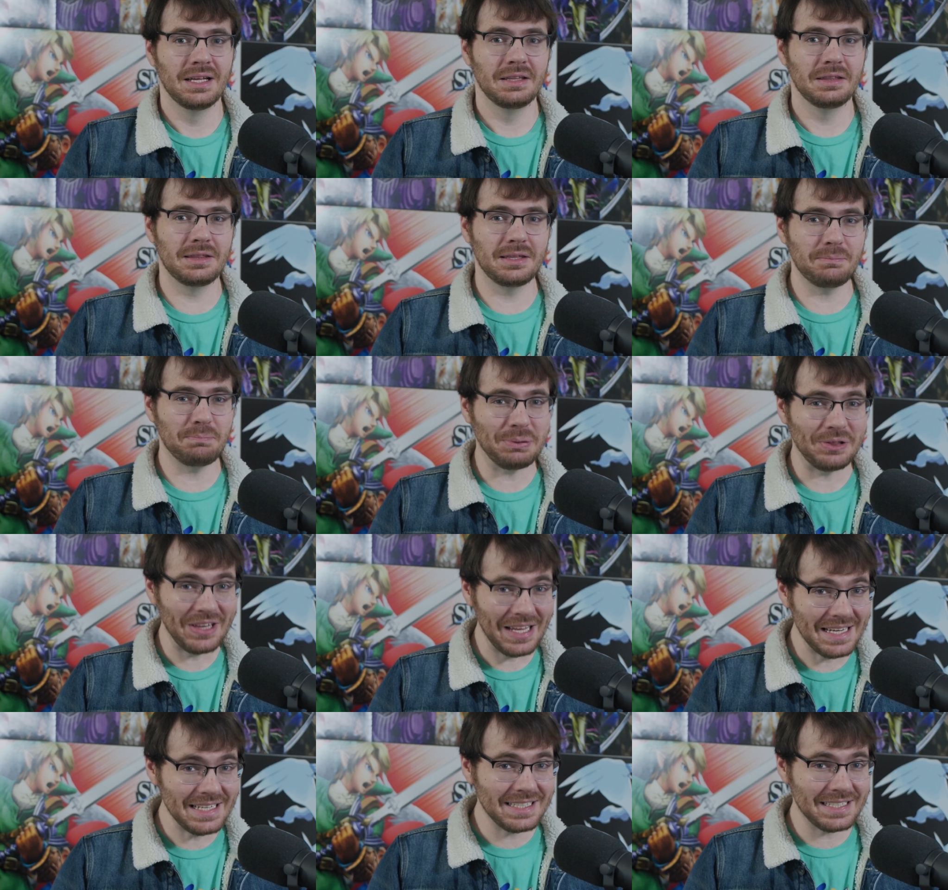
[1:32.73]
The
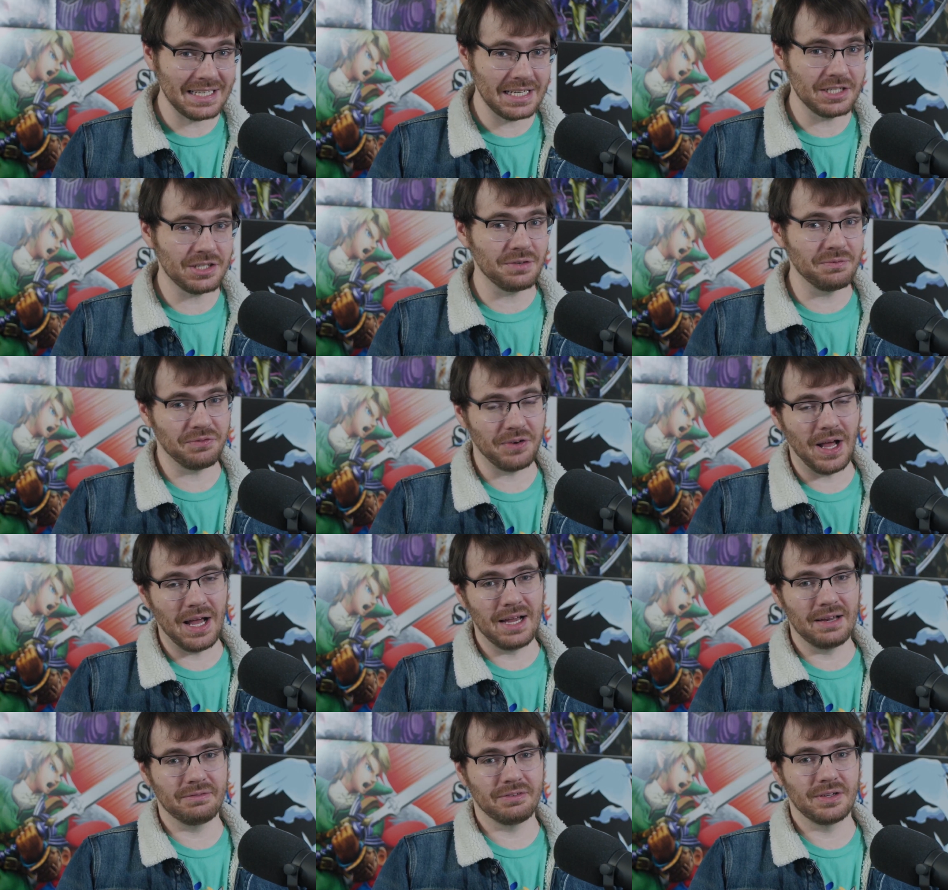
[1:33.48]
PlayStation
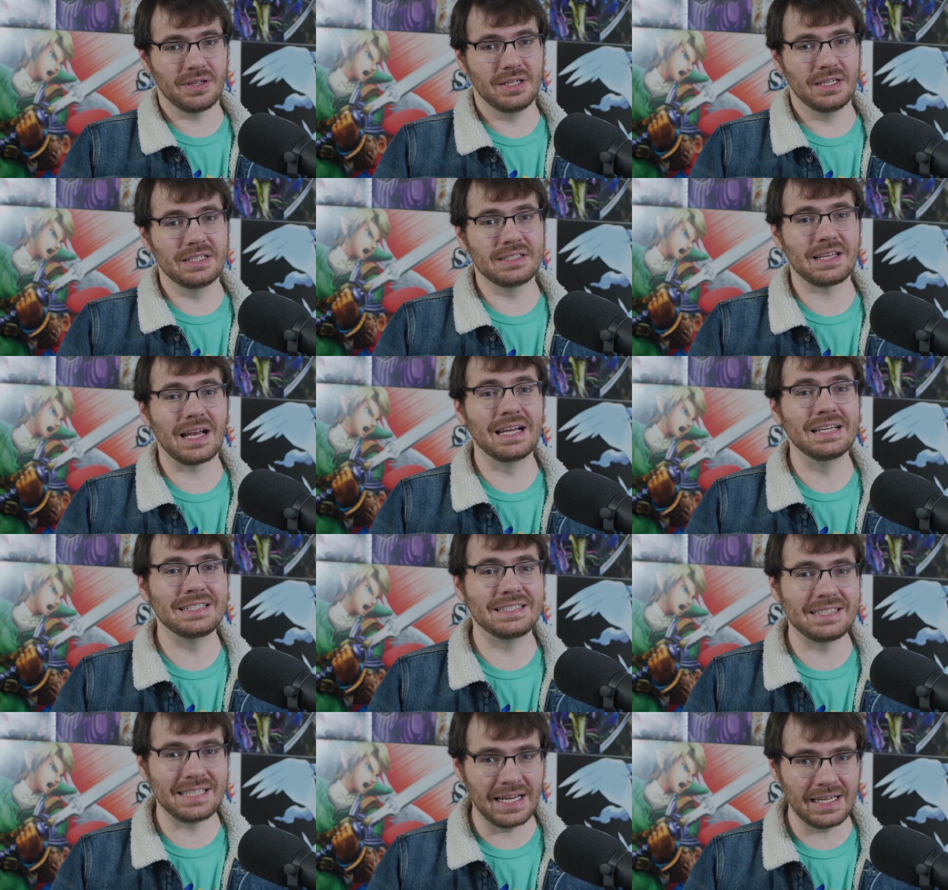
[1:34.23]
5 is
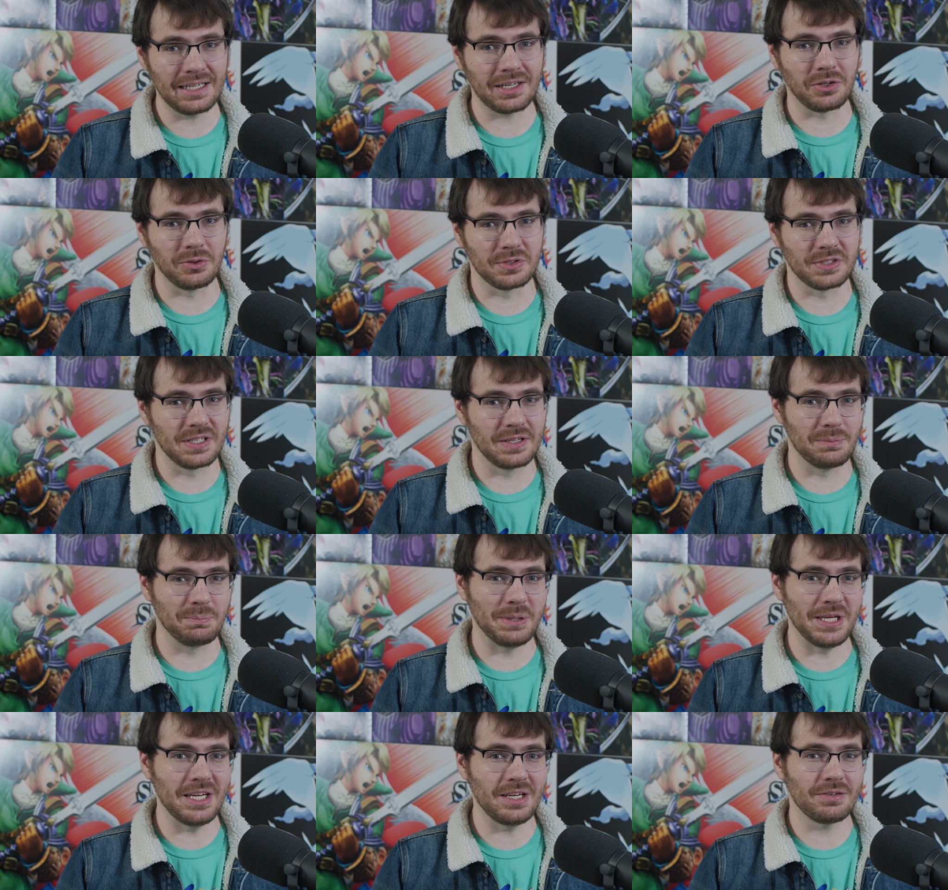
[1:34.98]
identical to
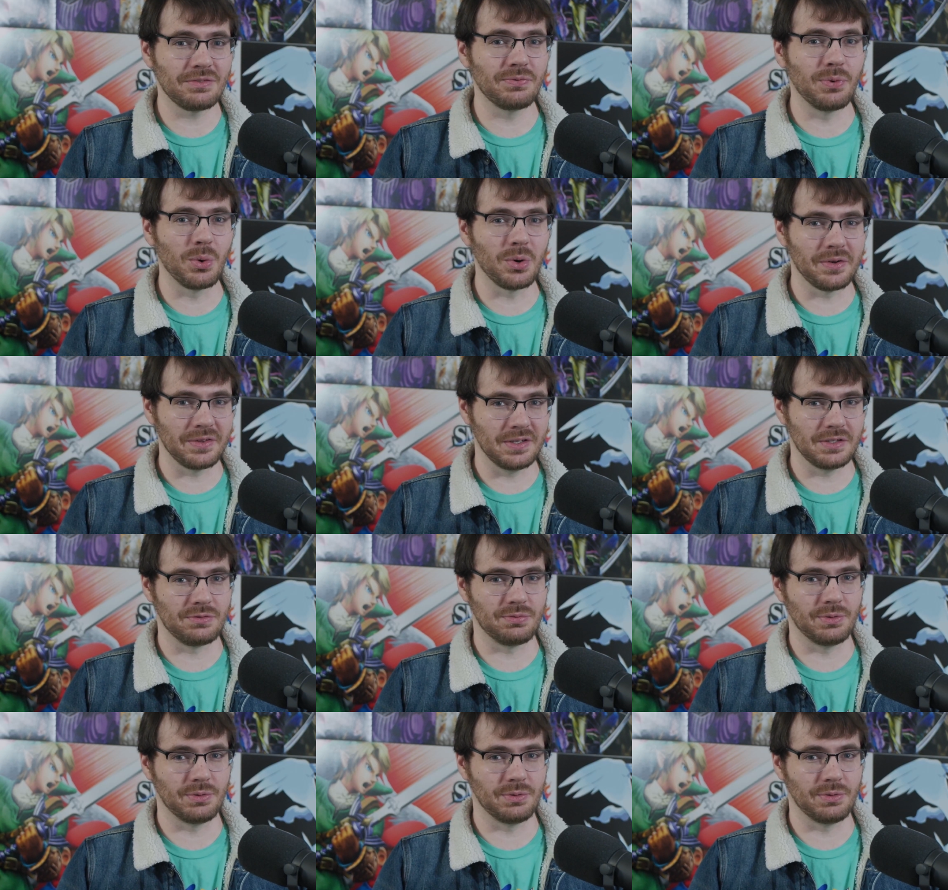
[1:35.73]
the PS4 in this